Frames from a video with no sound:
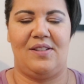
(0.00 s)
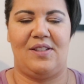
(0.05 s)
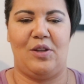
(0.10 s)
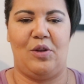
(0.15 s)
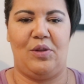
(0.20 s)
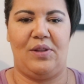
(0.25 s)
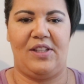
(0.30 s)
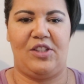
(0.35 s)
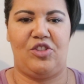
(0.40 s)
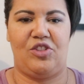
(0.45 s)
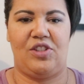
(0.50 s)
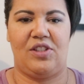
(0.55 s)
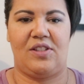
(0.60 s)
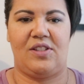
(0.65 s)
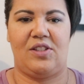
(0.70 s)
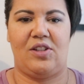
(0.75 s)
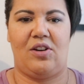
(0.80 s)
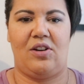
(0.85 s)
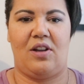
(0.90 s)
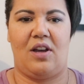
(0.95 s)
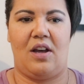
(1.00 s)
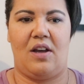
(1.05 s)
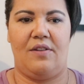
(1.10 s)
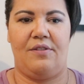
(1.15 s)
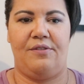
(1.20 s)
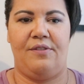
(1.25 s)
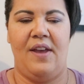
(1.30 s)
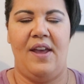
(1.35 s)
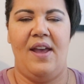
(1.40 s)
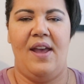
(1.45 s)
So let's just start
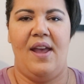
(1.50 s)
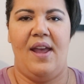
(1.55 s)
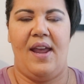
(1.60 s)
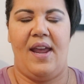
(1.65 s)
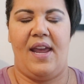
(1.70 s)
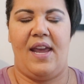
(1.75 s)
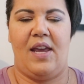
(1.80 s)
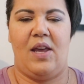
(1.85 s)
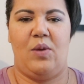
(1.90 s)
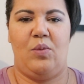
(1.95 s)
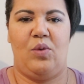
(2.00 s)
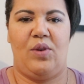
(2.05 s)
off and